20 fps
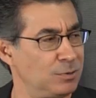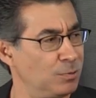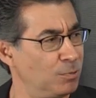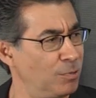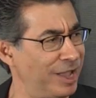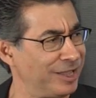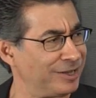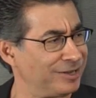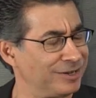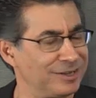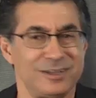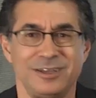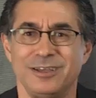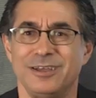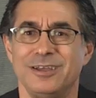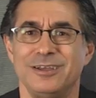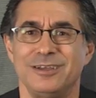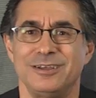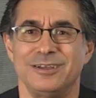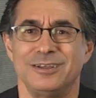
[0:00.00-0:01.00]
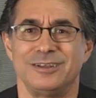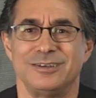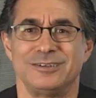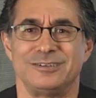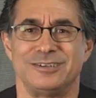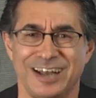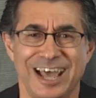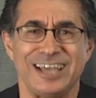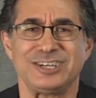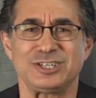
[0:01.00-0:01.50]
Wait,
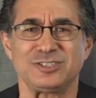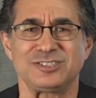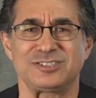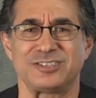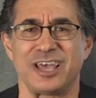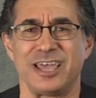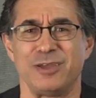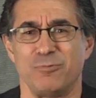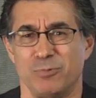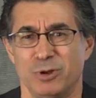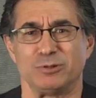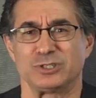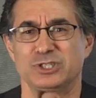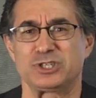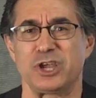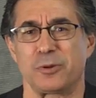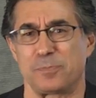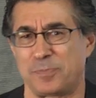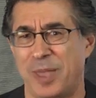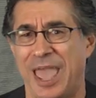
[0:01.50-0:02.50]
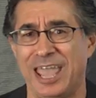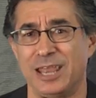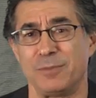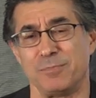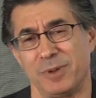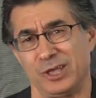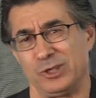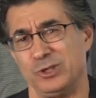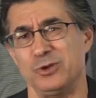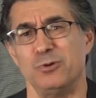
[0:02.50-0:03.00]
did I just say we will share pain
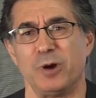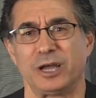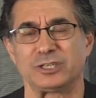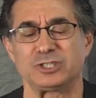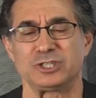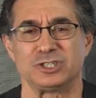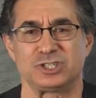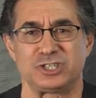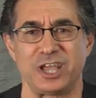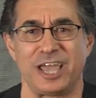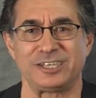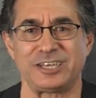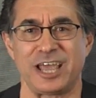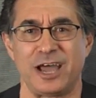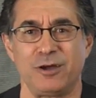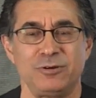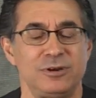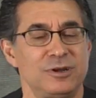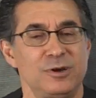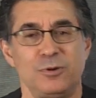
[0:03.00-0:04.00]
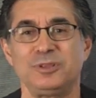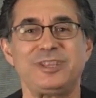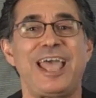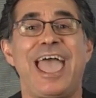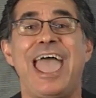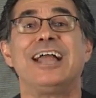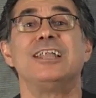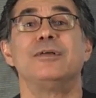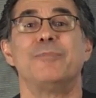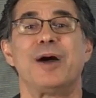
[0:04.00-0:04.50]
by you watching Shakedown? What the
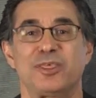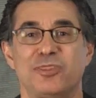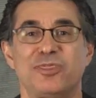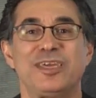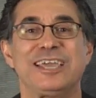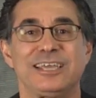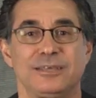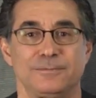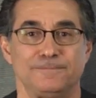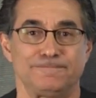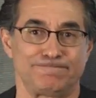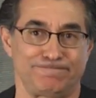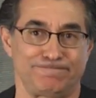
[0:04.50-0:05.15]
hell am I thinking?